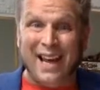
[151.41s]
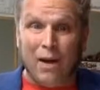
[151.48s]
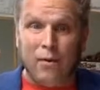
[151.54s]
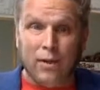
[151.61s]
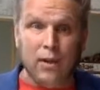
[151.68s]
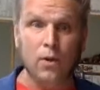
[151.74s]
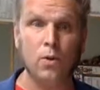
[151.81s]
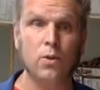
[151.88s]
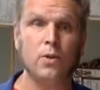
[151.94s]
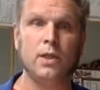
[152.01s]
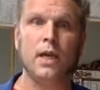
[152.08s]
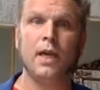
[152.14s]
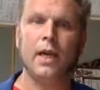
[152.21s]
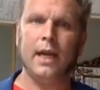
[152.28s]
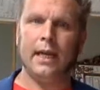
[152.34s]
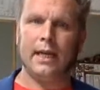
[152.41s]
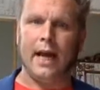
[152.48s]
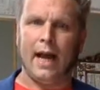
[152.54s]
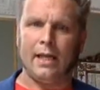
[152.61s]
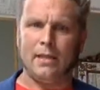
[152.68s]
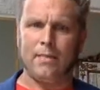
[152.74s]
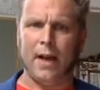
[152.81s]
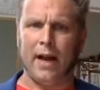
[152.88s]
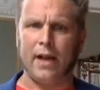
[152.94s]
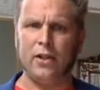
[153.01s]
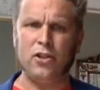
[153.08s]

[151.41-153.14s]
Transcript: use in Ads Manager,